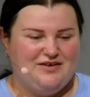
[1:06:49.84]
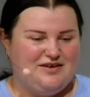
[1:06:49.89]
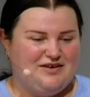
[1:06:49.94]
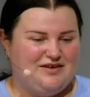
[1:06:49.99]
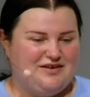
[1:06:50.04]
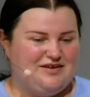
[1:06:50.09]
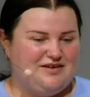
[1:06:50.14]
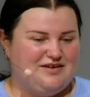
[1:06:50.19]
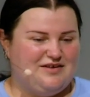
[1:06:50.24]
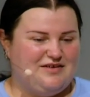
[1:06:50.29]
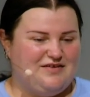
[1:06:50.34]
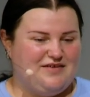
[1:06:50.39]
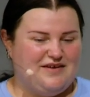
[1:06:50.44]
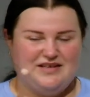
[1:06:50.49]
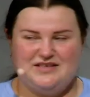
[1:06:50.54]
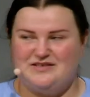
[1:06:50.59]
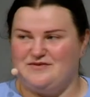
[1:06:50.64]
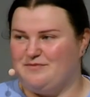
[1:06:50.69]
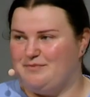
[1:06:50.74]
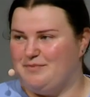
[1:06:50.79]
Uh,
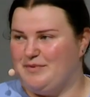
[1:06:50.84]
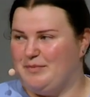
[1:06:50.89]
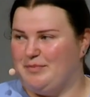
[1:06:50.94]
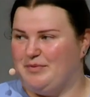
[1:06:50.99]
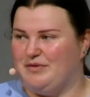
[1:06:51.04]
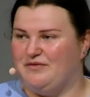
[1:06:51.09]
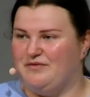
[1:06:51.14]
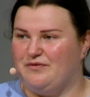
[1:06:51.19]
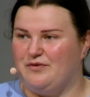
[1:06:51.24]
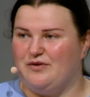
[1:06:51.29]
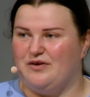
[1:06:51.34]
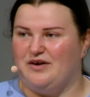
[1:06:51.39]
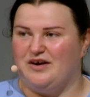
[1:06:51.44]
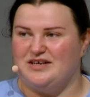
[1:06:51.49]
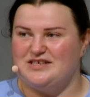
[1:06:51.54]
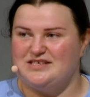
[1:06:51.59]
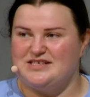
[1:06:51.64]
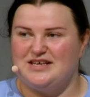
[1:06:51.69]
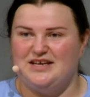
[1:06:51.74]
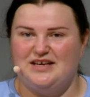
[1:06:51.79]
thanks people for
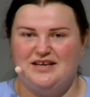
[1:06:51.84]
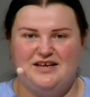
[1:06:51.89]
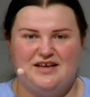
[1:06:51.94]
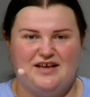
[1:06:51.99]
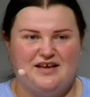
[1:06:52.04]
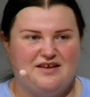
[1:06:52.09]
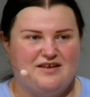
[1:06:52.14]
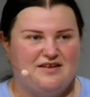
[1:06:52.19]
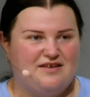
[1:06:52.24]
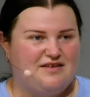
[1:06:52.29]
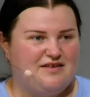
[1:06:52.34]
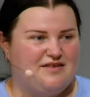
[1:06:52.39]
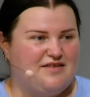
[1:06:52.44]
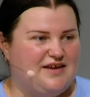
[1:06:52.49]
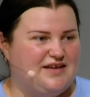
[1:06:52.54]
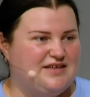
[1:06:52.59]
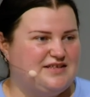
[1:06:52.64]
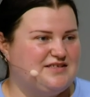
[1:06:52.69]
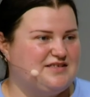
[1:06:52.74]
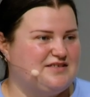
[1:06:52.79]
asking, and
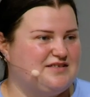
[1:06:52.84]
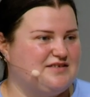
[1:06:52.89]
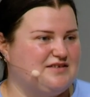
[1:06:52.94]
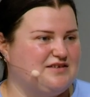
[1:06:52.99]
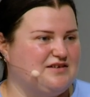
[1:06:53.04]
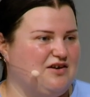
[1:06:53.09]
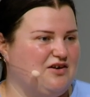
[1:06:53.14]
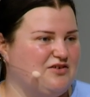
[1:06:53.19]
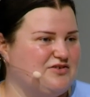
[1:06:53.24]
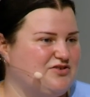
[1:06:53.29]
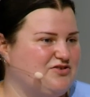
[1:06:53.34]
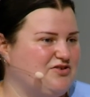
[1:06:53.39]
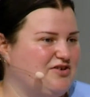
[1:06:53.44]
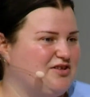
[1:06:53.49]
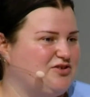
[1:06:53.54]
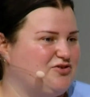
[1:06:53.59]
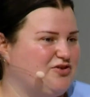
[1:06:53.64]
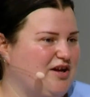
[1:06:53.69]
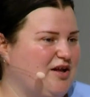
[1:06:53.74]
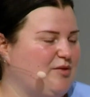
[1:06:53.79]
thanks uh,
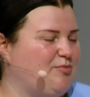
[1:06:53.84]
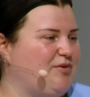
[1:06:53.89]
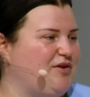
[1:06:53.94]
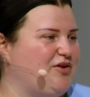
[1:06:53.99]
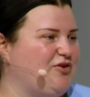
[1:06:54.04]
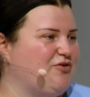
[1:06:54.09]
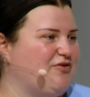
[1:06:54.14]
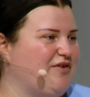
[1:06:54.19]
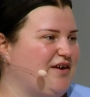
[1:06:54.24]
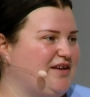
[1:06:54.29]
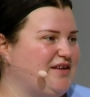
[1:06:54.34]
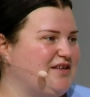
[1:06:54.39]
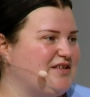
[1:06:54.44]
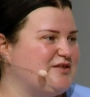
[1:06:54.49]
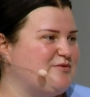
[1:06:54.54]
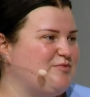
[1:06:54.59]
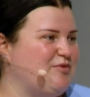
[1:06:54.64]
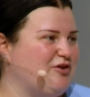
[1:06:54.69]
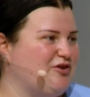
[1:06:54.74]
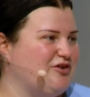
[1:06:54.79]
Austria to helping
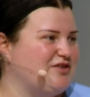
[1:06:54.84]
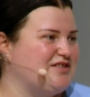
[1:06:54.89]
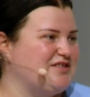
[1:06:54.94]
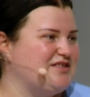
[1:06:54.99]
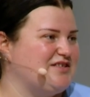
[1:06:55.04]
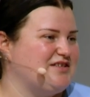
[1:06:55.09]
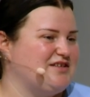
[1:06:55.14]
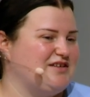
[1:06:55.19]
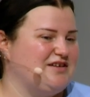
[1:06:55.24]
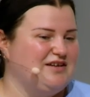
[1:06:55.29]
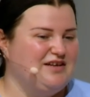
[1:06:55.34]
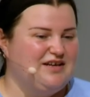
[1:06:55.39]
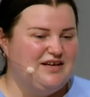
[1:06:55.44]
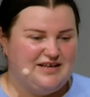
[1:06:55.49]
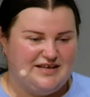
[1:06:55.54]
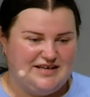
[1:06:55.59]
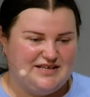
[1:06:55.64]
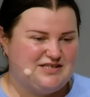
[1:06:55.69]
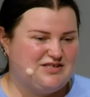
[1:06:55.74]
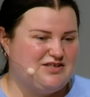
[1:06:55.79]
Ukrainians, because uh,
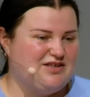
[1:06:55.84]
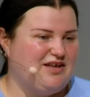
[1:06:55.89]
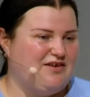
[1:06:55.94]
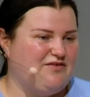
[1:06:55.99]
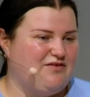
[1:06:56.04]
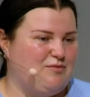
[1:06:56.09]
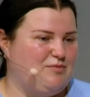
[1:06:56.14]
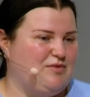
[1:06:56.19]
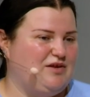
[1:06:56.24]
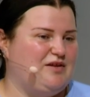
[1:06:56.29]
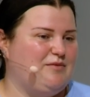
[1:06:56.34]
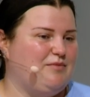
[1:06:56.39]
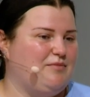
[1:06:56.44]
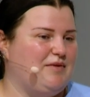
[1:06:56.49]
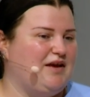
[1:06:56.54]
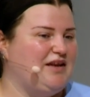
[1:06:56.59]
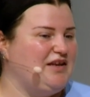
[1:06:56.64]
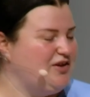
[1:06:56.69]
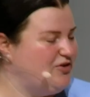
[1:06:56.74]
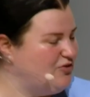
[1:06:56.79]
yesterday we met
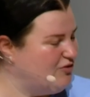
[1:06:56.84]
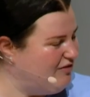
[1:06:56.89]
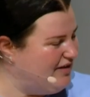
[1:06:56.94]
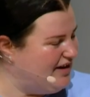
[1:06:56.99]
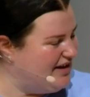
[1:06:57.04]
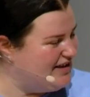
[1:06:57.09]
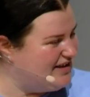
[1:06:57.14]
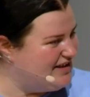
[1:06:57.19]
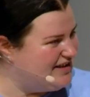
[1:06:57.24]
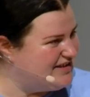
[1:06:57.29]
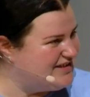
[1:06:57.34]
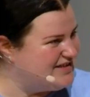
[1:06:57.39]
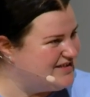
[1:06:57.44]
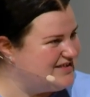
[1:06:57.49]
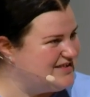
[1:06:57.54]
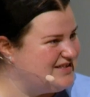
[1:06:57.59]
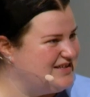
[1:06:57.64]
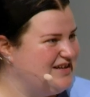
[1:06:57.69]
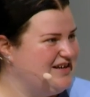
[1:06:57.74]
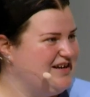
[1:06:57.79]
many
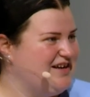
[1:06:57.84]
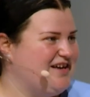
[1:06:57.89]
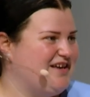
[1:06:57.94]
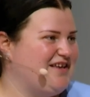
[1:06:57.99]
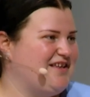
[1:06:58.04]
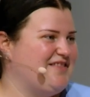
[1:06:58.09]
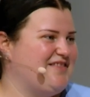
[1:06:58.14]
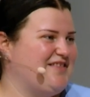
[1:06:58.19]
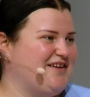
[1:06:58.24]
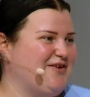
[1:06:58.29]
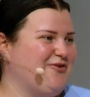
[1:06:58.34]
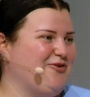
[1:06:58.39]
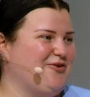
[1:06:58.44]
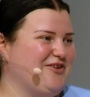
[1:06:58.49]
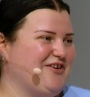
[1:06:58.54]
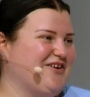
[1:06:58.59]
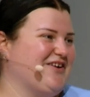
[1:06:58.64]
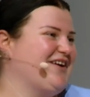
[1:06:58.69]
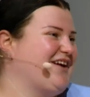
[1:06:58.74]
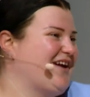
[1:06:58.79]
Ukrainians, and they
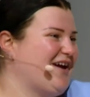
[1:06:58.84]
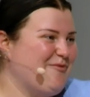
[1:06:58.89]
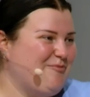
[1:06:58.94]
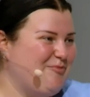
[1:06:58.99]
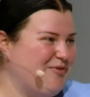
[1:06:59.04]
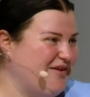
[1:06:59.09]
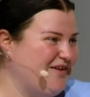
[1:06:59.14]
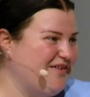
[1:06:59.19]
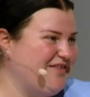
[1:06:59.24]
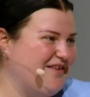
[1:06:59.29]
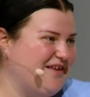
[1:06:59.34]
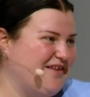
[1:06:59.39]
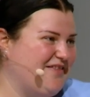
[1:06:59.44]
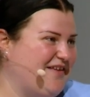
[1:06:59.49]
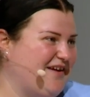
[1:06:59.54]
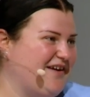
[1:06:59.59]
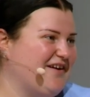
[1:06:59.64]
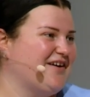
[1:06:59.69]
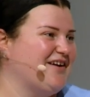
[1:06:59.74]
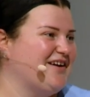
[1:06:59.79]
all are happy
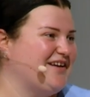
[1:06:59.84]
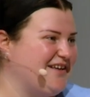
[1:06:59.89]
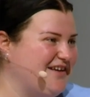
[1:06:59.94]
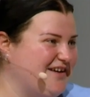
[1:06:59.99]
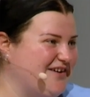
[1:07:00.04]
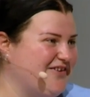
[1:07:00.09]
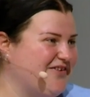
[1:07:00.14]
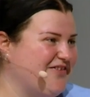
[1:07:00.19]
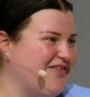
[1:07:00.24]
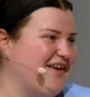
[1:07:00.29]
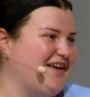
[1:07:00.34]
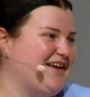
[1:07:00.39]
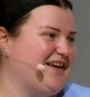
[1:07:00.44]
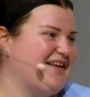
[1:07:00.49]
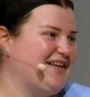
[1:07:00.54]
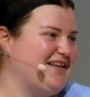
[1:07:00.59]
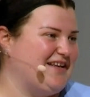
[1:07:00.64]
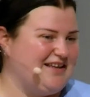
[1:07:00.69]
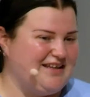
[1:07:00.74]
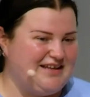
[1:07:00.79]
that they are here, they
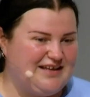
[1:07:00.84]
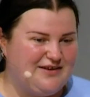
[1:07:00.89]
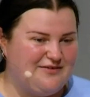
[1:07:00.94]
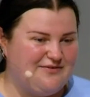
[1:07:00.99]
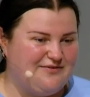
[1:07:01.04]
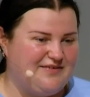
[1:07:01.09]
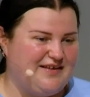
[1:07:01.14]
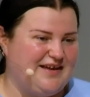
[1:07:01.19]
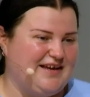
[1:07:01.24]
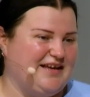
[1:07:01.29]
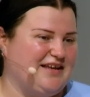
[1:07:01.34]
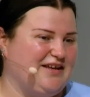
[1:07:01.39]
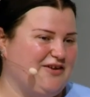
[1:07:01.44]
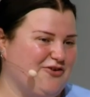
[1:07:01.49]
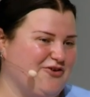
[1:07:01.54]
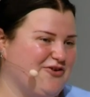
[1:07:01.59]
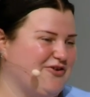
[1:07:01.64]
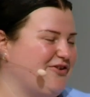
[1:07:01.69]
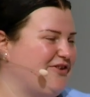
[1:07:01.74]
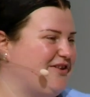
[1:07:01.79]
can live, they can
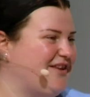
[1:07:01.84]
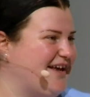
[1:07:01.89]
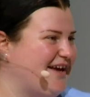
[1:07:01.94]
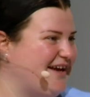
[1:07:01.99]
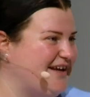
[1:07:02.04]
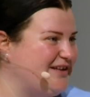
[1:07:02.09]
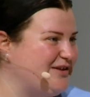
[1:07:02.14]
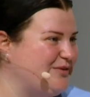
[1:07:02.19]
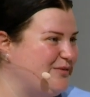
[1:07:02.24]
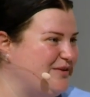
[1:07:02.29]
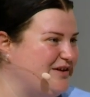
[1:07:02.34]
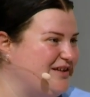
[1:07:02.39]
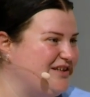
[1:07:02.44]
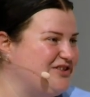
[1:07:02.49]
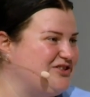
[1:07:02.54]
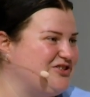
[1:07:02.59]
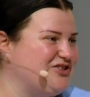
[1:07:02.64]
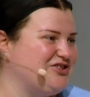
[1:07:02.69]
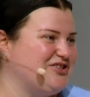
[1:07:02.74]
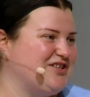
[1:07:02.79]
learn
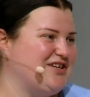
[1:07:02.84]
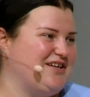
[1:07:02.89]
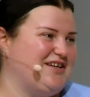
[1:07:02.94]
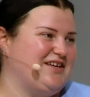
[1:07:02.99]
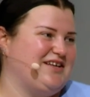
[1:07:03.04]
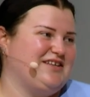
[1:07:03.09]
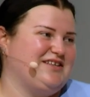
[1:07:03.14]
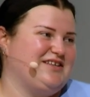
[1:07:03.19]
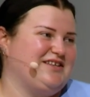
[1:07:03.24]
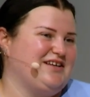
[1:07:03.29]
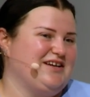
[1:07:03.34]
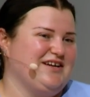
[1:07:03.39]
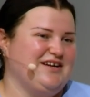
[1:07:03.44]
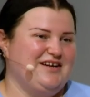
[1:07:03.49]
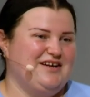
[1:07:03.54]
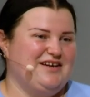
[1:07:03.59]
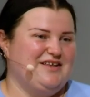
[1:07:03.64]
language, and